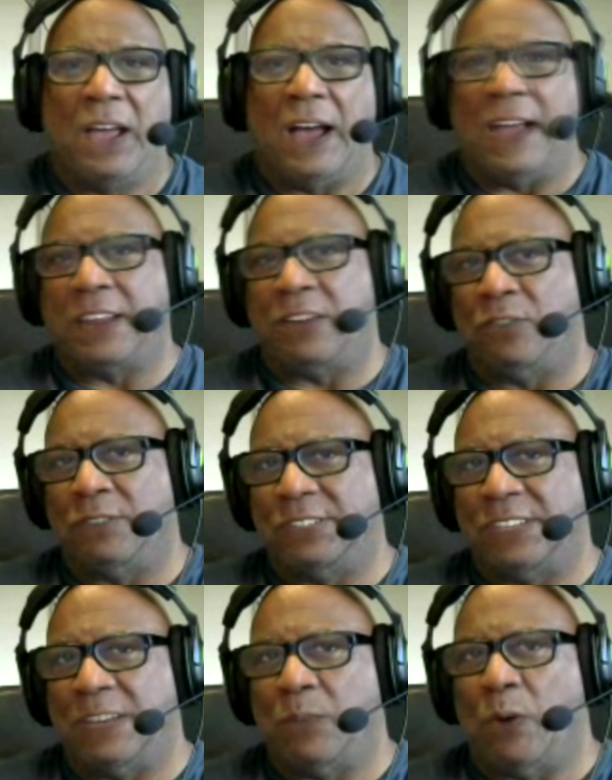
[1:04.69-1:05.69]
I can only
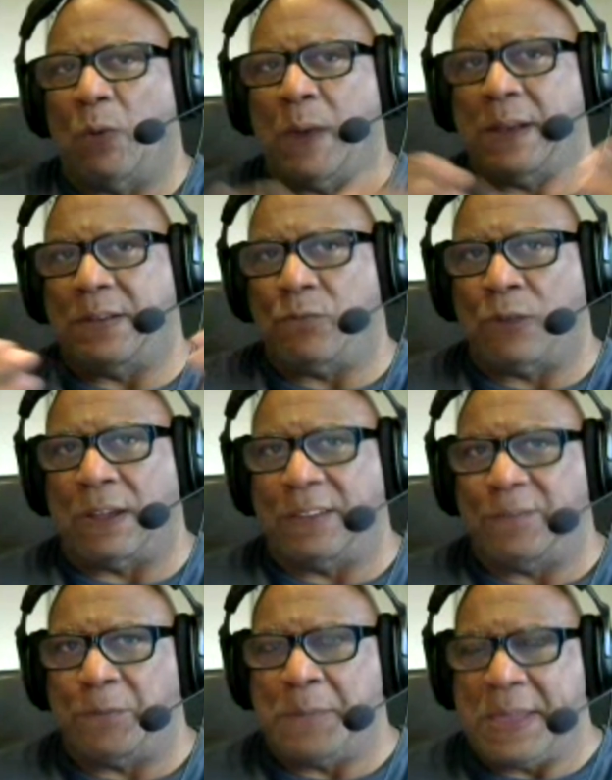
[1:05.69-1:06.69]
say what went
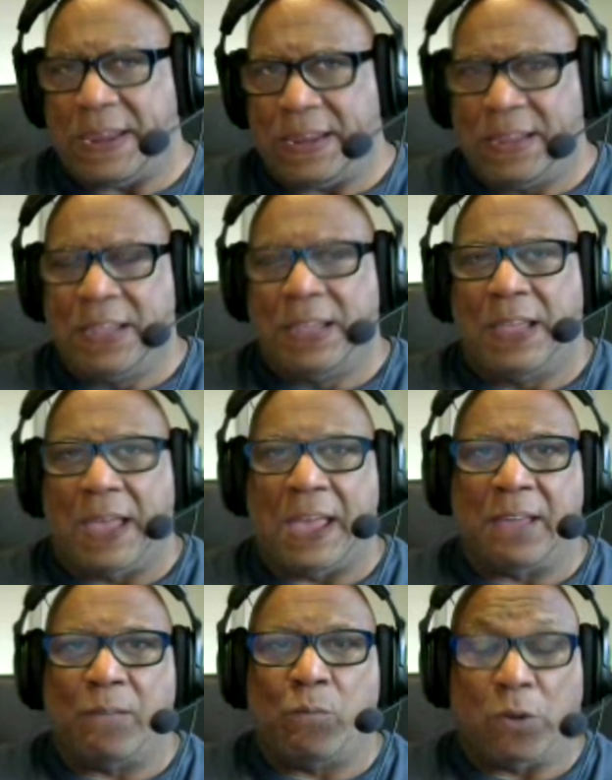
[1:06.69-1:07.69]
right for me.
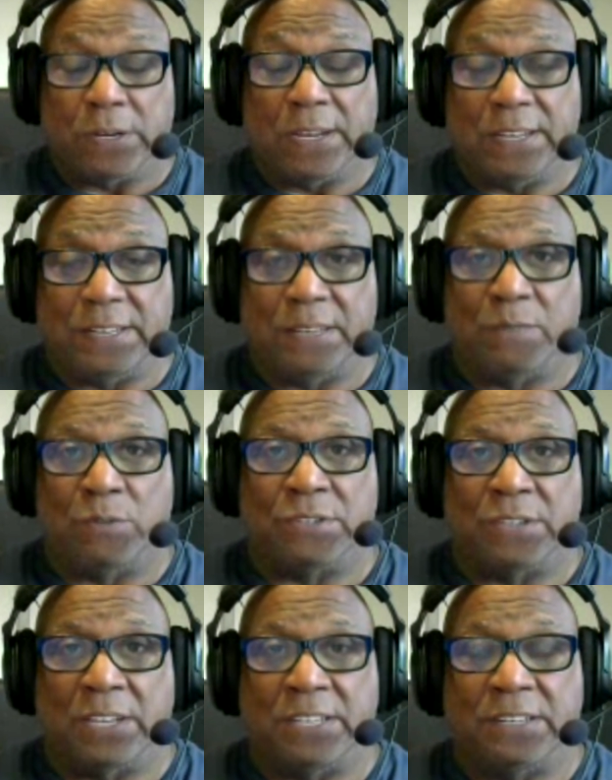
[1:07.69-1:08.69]
And what I did
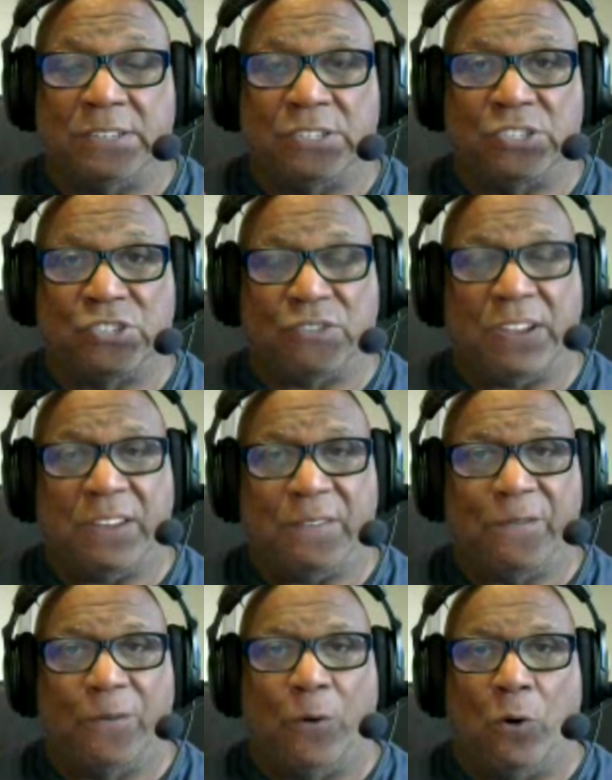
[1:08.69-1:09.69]
was I did a
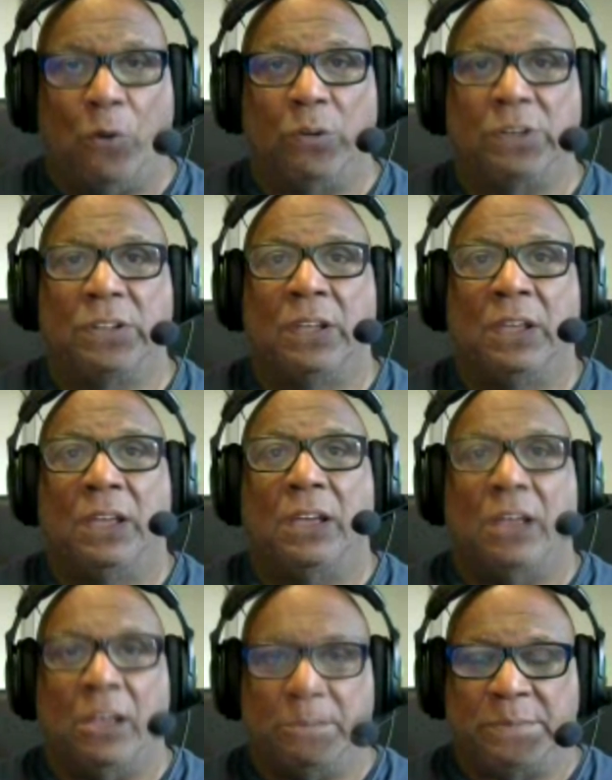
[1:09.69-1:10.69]
straightforward
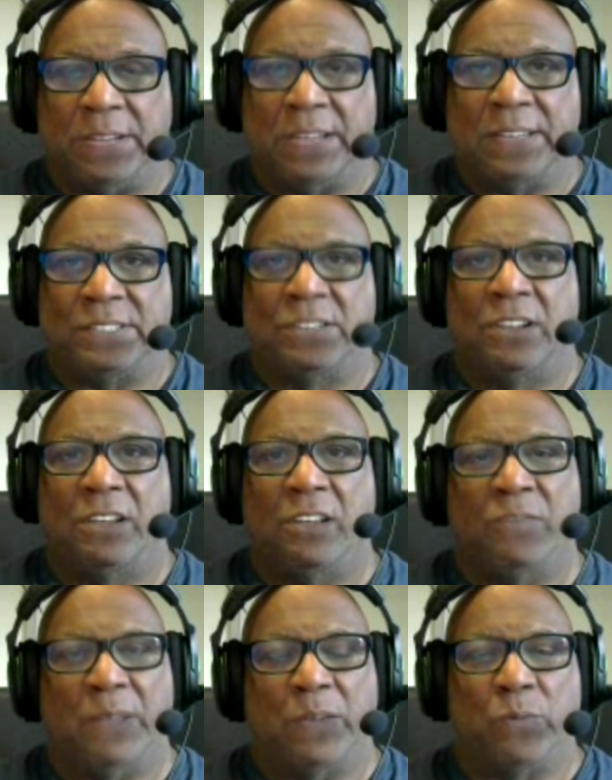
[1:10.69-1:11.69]
update
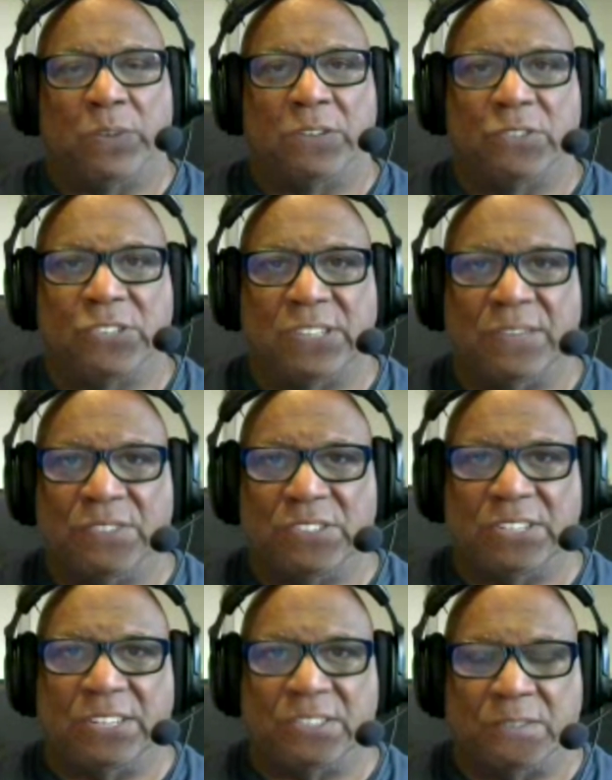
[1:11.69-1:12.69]
of my Windows 7
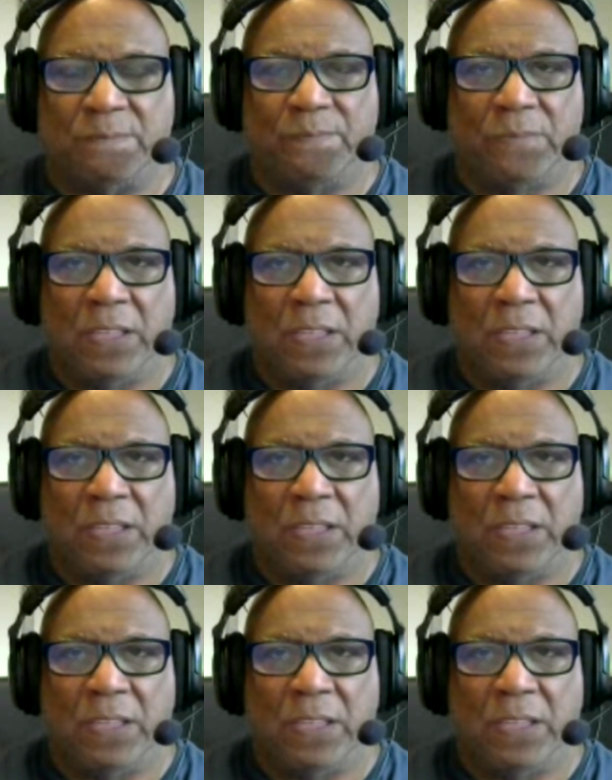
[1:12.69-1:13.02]
system.